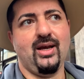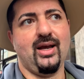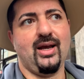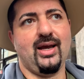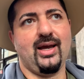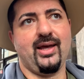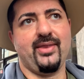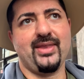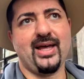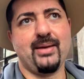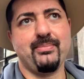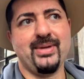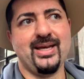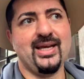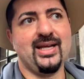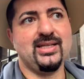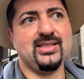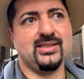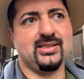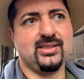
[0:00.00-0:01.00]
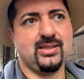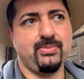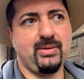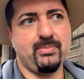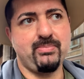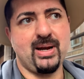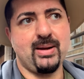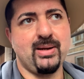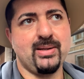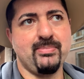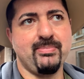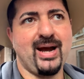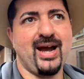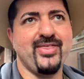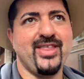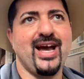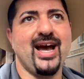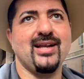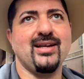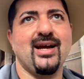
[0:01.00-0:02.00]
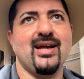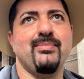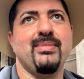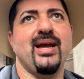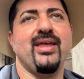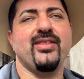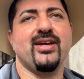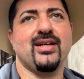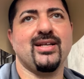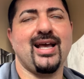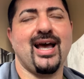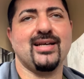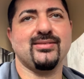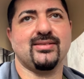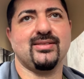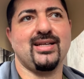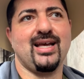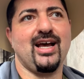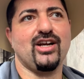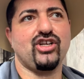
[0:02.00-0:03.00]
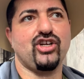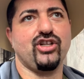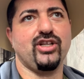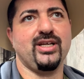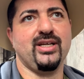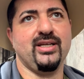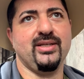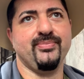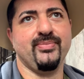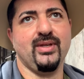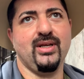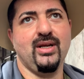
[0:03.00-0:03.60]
And that means, and by that I mean that it hasn't actually,